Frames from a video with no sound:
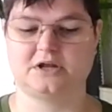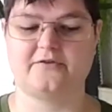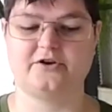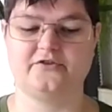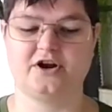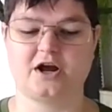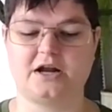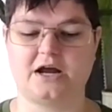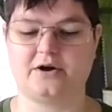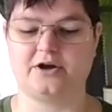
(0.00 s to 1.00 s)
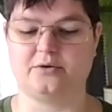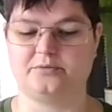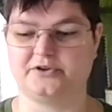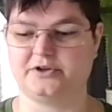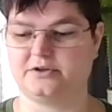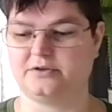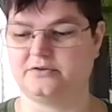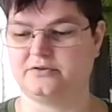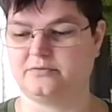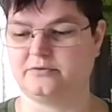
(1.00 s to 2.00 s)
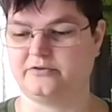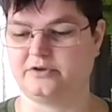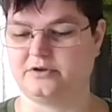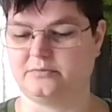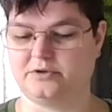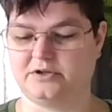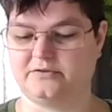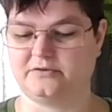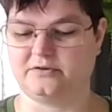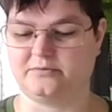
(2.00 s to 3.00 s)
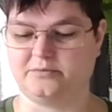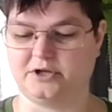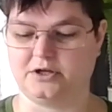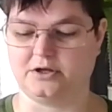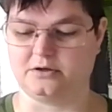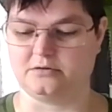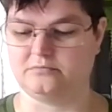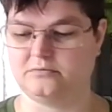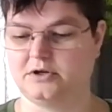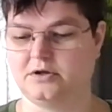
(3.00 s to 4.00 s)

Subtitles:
I've already forgotten how I opened it to refill it, but it's been done